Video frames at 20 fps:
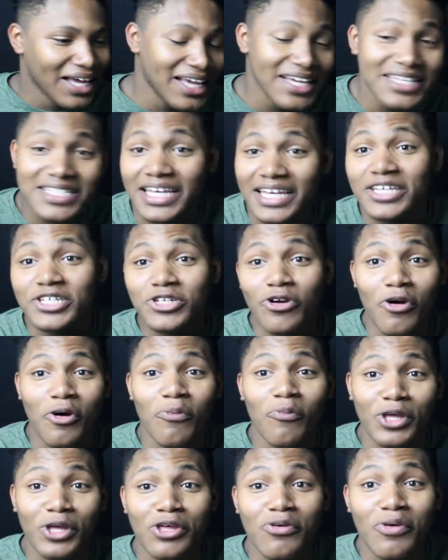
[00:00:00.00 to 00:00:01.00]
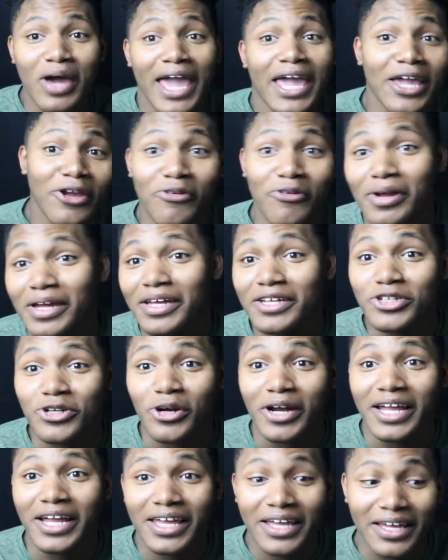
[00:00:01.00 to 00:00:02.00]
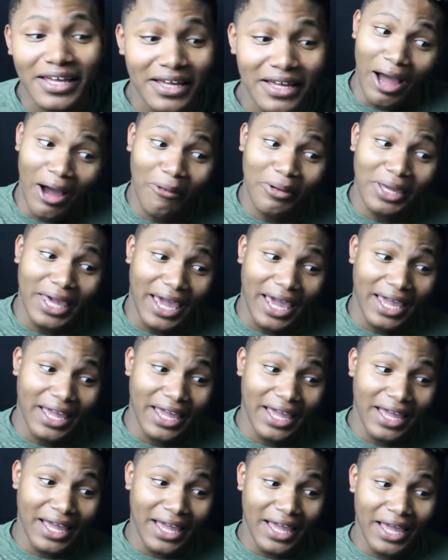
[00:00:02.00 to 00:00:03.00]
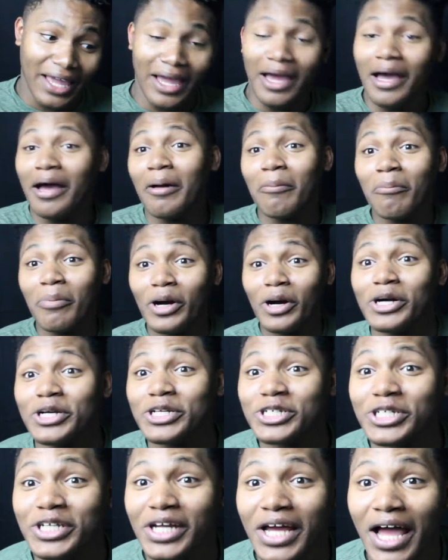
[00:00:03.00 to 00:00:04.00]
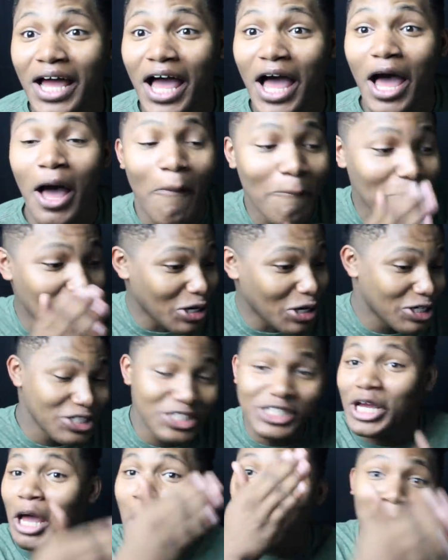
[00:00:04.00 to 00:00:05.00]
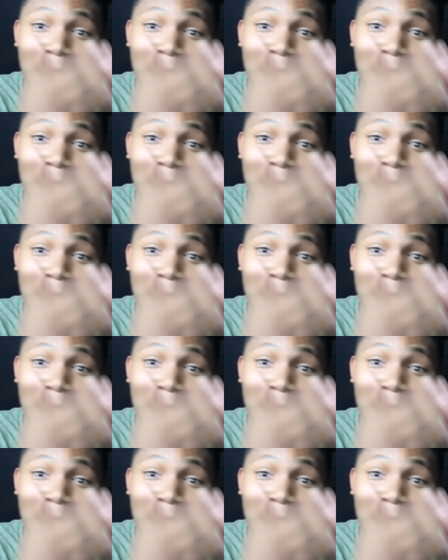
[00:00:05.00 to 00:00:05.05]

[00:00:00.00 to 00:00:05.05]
He say show him when you angry, push. Drake. Okay. Push. Push.